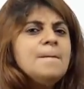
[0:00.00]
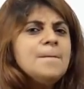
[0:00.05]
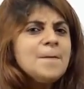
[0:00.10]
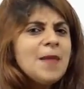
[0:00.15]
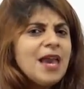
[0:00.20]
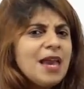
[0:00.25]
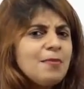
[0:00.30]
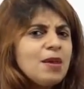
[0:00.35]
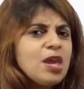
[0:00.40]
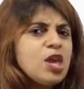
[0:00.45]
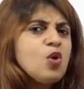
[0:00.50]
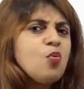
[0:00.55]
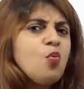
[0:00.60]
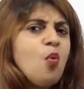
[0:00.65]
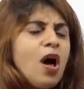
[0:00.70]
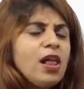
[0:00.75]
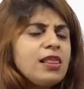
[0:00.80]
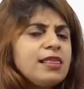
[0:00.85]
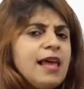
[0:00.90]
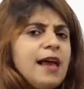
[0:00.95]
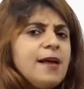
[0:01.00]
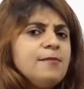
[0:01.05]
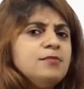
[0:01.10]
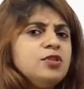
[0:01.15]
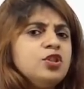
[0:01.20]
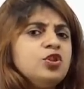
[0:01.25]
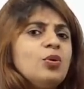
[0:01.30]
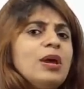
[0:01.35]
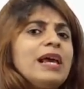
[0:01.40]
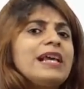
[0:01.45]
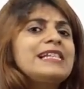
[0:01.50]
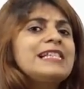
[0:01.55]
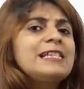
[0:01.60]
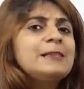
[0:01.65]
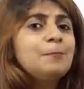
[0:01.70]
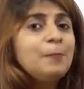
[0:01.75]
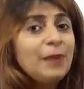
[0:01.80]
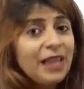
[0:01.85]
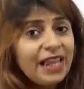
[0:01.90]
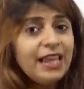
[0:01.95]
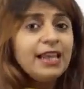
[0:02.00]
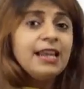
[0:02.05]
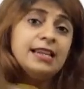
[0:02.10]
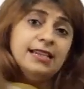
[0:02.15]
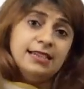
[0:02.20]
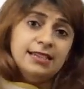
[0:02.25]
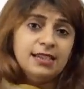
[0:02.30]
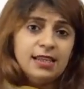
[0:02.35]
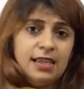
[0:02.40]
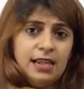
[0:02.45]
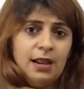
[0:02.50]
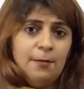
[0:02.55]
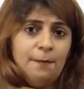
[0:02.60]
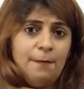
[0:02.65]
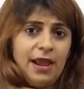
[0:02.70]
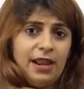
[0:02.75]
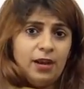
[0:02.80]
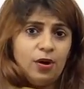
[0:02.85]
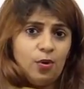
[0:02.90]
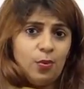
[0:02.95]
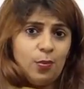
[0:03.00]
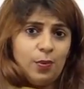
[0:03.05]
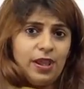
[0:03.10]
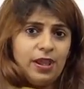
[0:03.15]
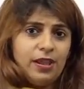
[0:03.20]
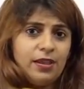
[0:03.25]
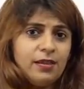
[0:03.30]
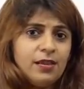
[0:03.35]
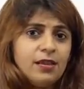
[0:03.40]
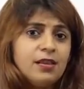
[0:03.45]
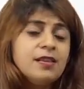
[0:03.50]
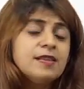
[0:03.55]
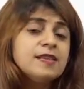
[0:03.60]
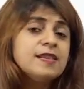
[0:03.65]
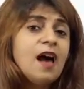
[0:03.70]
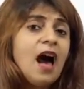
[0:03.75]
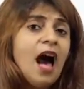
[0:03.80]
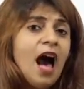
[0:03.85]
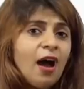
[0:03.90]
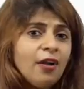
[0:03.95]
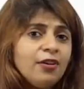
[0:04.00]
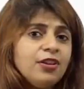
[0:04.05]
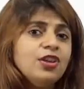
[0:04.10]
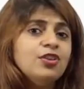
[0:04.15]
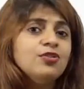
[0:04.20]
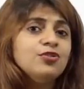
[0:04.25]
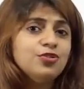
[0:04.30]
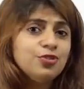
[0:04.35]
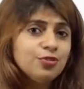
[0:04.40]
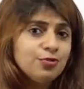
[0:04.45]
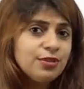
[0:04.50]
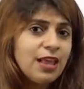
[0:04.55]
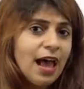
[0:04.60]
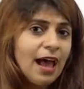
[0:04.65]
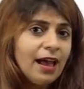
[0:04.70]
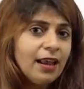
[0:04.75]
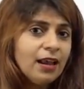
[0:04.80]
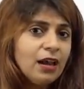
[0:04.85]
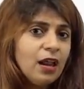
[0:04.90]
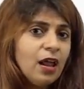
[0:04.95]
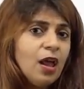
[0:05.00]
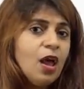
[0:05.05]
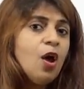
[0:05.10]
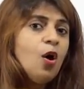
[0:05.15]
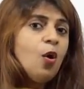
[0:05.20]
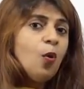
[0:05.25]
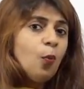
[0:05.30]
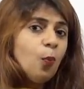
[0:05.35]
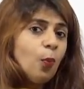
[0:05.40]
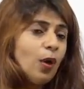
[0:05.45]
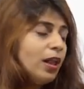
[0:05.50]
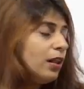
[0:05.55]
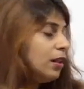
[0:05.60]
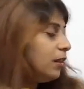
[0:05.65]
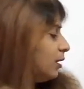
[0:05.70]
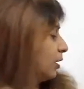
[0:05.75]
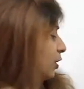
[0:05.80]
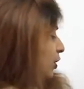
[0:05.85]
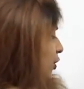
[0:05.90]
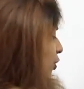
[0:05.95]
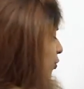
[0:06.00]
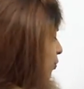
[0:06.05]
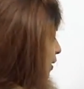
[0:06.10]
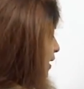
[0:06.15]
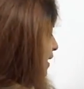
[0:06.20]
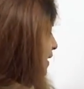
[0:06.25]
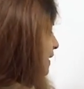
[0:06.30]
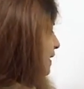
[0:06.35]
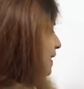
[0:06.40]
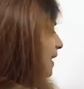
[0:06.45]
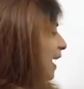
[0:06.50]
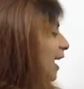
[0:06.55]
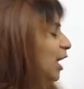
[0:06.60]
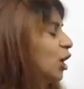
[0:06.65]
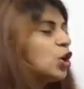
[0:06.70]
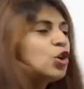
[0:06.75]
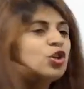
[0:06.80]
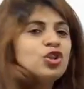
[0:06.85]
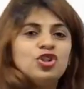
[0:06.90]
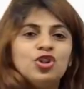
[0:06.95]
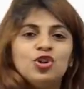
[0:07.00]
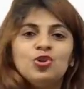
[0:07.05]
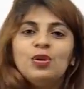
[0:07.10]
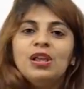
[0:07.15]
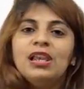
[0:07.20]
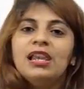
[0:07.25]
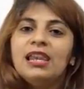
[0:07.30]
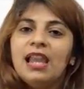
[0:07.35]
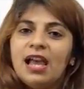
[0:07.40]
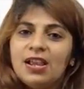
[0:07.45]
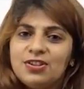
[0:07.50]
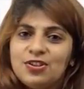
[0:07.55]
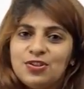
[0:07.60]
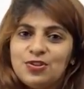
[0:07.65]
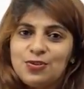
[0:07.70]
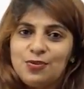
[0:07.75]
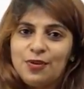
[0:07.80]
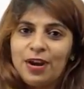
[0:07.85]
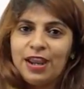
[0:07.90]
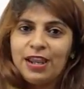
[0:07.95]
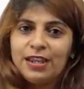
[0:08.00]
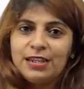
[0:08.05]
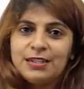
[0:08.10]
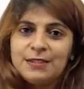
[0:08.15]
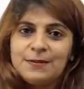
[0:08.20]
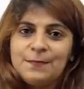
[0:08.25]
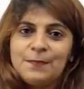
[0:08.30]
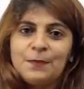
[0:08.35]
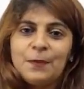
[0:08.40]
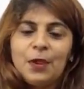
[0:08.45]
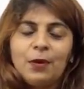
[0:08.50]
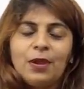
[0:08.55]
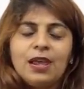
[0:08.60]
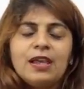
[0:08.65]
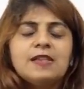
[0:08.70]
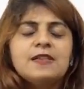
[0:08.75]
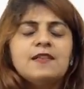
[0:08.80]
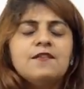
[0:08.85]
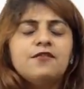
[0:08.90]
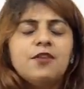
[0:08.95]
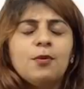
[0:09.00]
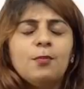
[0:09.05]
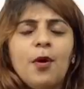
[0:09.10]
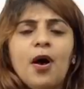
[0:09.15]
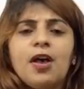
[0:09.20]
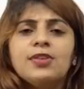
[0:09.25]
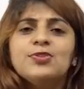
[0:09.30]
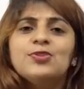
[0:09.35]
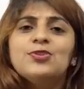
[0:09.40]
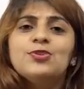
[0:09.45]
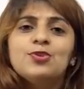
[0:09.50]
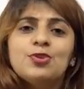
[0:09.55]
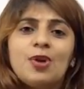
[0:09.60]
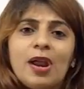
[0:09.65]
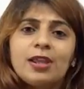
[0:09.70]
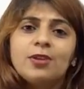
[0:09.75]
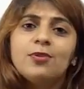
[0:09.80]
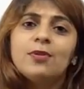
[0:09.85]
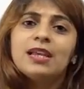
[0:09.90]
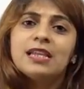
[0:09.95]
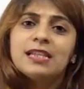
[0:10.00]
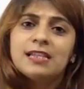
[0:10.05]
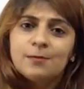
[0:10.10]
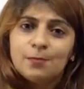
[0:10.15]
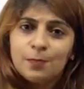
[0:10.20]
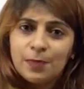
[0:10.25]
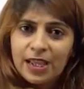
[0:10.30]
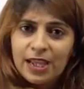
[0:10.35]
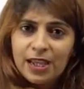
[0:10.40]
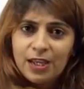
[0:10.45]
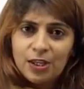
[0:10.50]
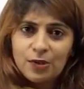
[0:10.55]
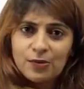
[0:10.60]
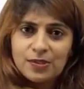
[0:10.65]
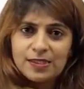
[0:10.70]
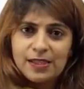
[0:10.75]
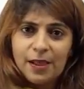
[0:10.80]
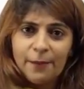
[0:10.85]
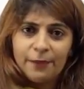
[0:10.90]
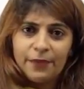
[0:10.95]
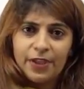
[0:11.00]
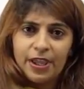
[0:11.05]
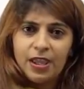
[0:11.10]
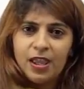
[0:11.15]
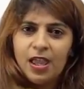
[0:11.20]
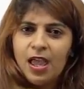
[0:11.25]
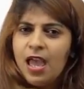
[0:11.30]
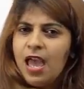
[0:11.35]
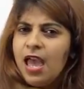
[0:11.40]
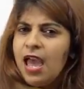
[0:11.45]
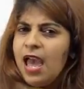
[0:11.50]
maybe you want them to explain it in a better way. So how do you do that? Well, you can say, could you illustrate? Okay, so if your boss is trying to explain you something